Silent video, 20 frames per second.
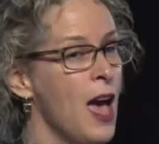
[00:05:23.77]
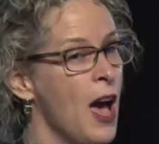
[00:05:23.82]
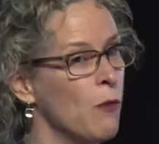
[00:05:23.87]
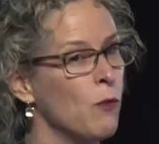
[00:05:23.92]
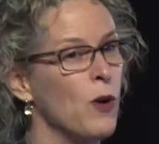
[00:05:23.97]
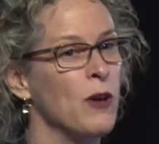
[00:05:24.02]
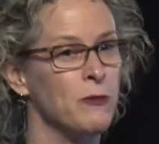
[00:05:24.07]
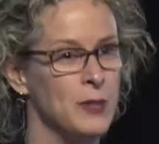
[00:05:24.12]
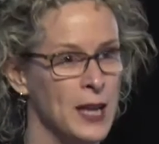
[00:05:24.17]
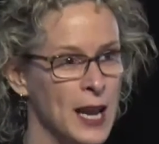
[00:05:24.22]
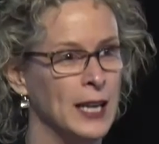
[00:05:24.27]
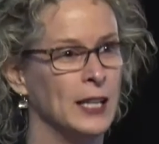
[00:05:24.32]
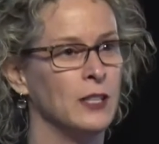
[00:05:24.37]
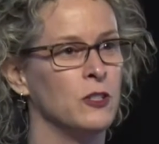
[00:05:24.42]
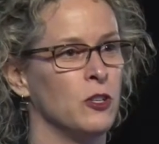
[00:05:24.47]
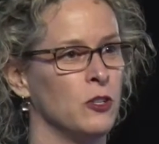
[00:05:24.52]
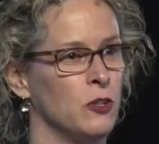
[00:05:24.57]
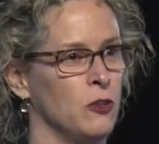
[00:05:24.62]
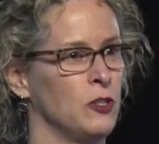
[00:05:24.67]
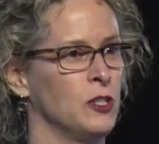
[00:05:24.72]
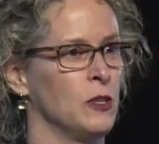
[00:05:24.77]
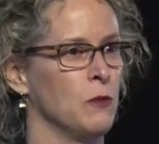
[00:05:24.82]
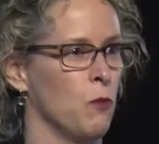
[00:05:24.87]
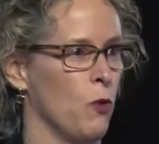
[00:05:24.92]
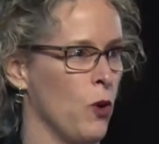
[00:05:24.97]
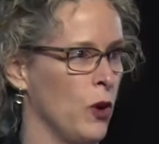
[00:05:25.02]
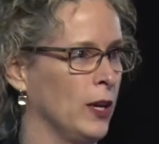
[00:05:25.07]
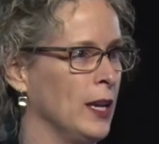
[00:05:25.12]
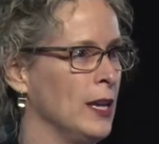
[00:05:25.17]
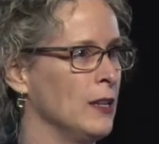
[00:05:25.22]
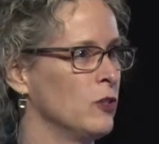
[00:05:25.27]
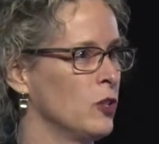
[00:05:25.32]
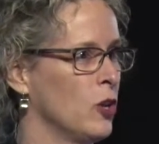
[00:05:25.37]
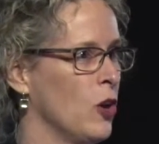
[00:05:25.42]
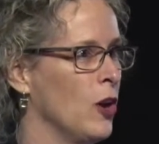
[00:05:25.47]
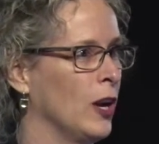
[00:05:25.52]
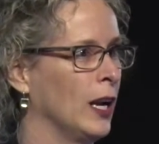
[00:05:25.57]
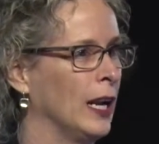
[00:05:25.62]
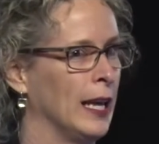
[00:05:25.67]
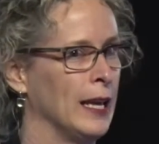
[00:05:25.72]
And we've needed to do some work
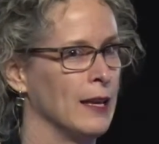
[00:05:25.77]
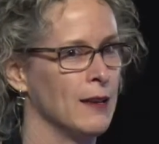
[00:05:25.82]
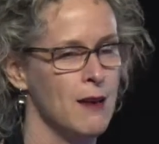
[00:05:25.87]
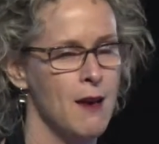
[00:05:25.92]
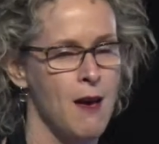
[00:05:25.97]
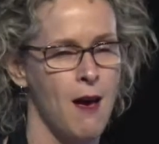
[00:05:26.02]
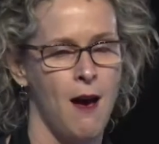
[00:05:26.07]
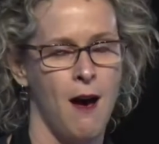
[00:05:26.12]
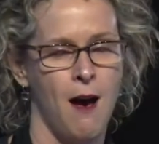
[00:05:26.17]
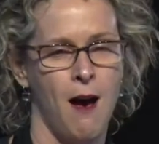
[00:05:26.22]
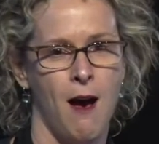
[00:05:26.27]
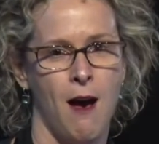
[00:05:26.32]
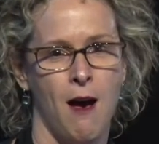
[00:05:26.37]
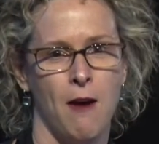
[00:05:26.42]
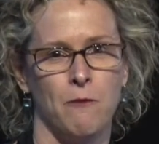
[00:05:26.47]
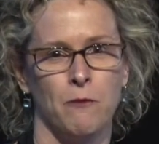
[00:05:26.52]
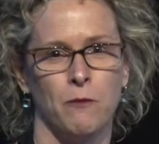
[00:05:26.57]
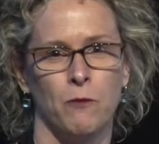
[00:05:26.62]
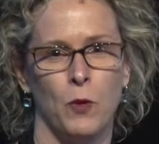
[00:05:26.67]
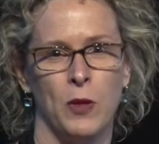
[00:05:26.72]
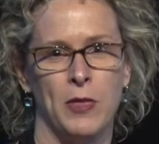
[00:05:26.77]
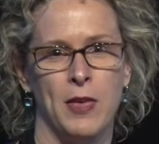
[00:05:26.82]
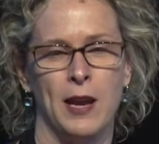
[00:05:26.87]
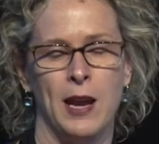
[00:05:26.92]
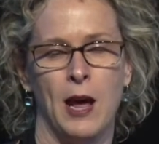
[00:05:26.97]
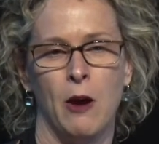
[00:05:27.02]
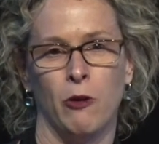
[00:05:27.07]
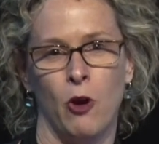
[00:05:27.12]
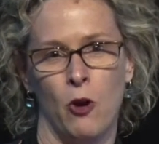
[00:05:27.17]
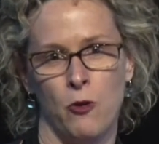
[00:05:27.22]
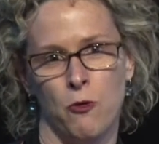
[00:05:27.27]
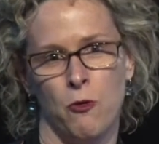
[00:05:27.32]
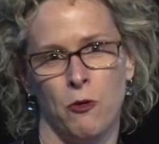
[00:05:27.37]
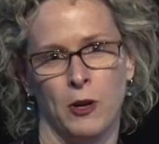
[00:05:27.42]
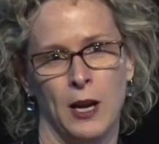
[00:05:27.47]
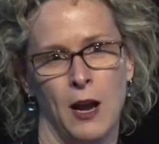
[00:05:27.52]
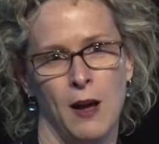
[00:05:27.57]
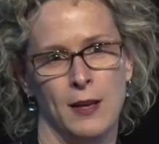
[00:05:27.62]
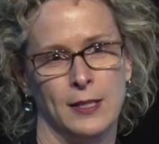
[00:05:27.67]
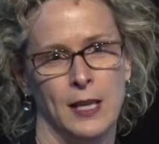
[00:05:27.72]
internally within our own
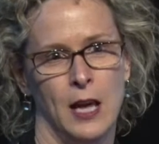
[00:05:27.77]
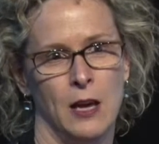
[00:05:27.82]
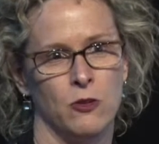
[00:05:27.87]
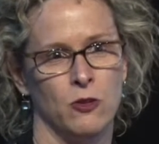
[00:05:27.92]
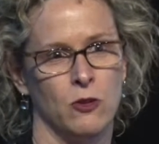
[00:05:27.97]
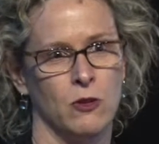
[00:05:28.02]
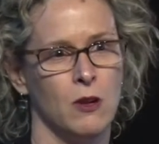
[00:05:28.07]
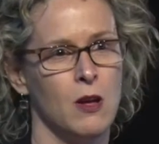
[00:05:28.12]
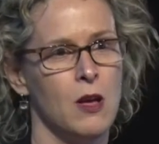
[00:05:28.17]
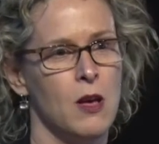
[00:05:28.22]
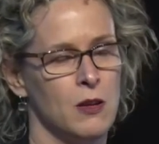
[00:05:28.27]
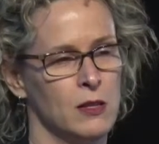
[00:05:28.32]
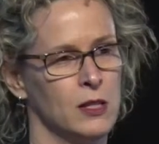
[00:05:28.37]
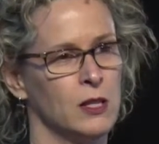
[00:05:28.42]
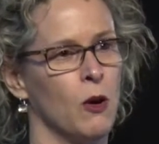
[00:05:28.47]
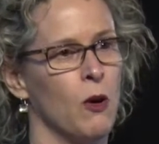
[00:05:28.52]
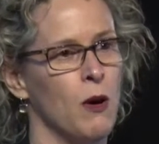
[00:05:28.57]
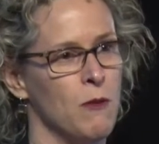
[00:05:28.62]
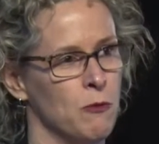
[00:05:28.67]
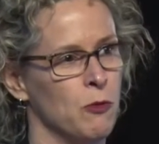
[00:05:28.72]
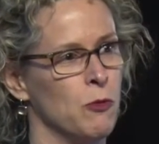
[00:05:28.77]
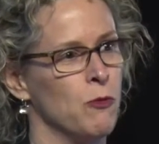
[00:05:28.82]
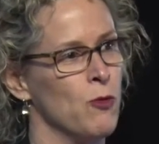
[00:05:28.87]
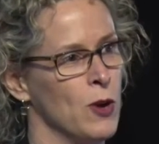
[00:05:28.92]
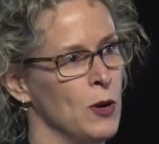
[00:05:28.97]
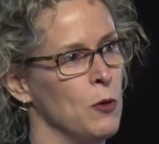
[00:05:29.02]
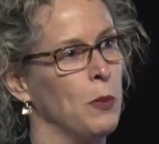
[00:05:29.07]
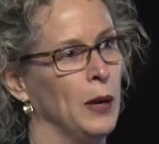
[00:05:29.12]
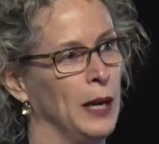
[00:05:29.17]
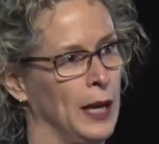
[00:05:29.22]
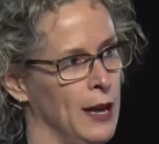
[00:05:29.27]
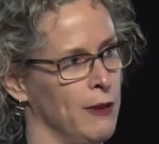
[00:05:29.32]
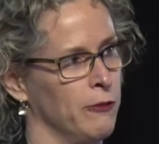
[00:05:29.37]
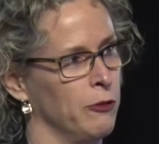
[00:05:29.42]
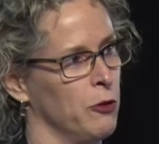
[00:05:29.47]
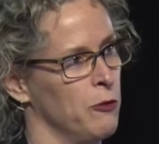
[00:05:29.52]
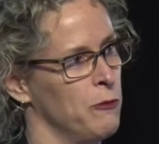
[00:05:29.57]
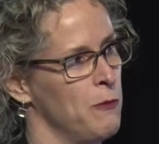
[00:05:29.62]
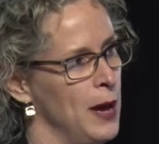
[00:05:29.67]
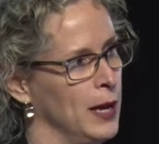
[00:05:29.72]
organisation. So I'm a real
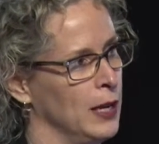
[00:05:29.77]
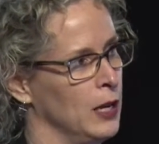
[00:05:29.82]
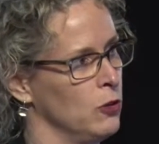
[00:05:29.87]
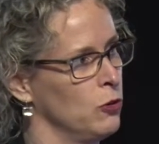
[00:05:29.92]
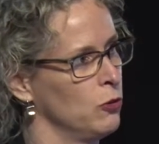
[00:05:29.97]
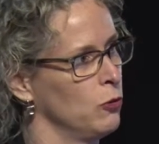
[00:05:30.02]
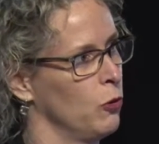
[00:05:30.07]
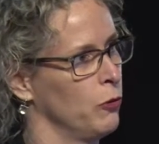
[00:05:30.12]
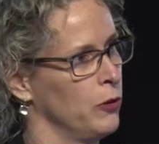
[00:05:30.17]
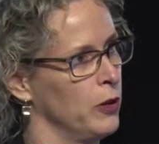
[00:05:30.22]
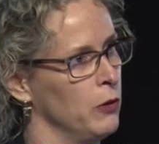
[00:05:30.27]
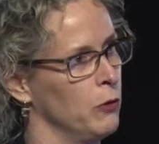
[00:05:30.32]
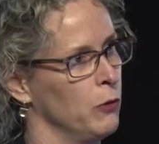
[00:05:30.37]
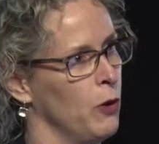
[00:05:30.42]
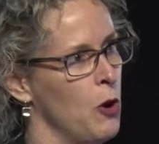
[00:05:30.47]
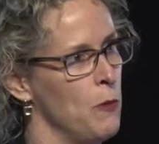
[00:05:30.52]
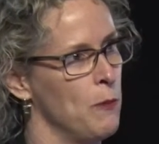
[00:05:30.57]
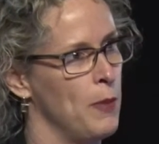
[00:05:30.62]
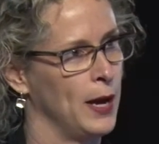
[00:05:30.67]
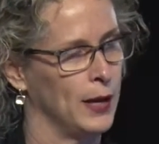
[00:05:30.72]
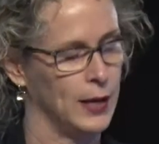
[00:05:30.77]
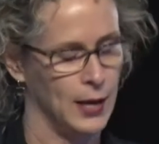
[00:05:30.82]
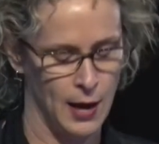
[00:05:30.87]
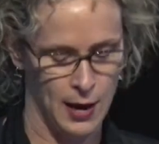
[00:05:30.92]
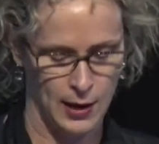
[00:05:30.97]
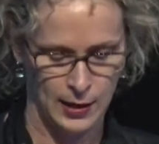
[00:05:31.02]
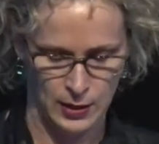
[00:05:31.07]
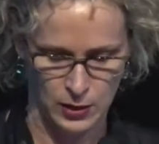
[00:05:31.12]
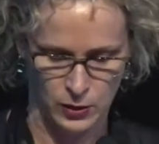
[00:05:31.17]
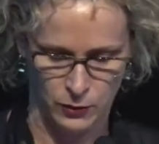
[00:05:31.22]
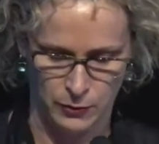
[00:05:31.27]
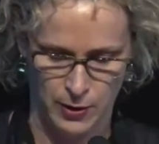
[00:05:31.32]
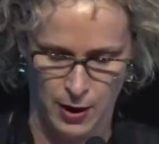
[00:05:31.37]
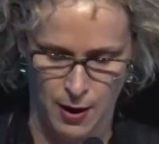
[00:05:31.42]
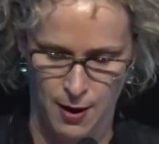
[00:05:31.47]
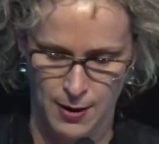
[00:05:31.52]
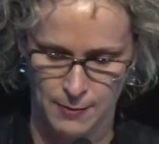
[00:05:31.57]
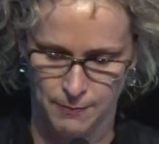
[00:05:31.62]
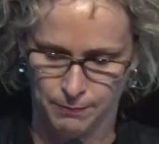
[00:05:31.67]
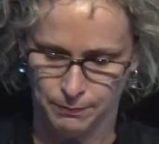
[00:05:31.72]
believer of making sure that your own backyard is
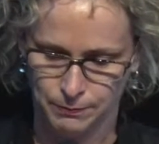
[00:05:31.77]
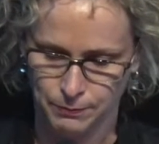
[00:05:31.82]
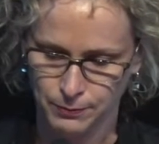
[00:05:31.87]
fine.